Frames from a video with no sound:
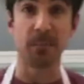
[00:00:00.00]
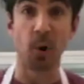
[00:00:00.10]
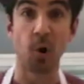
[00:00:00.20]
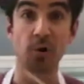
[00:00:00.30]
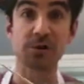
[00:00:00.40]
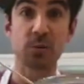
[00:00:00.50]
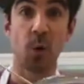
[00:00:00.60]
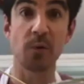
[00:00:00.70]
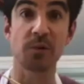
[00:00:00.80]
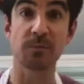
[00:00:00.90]
bowls,
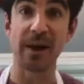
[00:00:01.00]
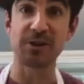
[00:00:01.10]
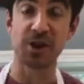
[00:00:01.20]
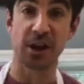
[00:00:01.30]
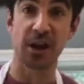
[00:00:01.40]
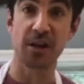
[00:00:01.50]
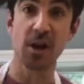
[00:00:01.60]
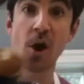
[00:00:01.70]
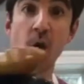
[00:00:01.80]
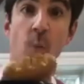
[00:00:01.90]
one with my
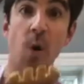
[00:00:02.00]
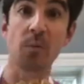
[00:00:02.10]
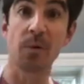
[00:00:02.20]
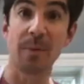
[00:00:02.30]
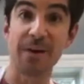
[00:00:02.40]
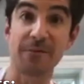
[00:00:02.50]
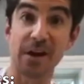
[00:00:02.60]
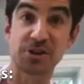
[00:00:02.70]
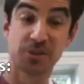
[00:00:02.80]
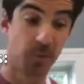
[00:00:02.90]
chicken, one with my
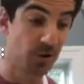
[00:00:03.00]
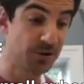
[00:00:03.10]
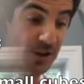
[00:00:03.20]
vegetables,